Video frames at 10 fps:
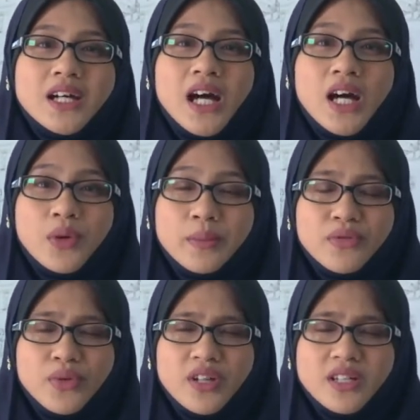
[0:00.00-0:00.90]
I will be
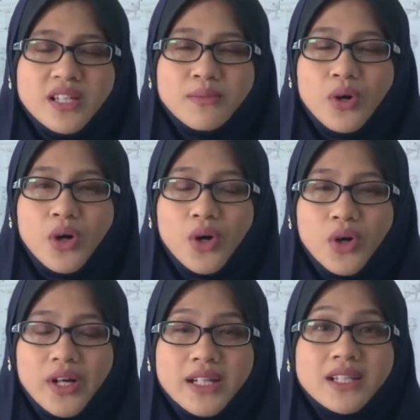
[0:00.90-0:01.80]
focusing more
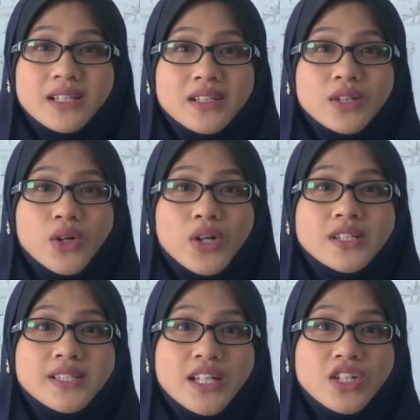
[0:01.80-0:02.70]
on your
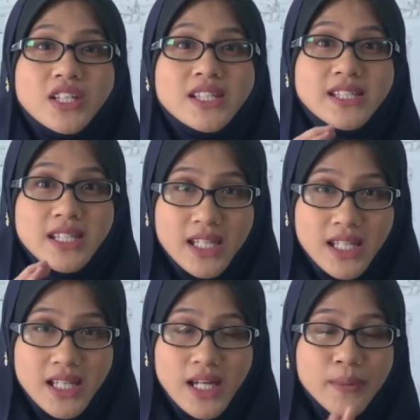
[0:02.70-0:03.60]
section C,
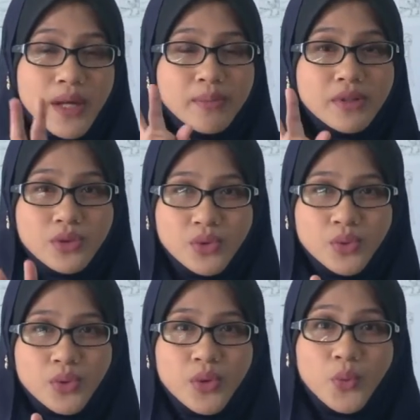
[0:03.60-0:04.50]
paper
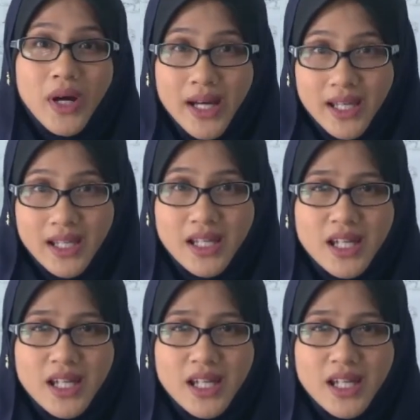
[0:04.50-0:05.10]
2. Why?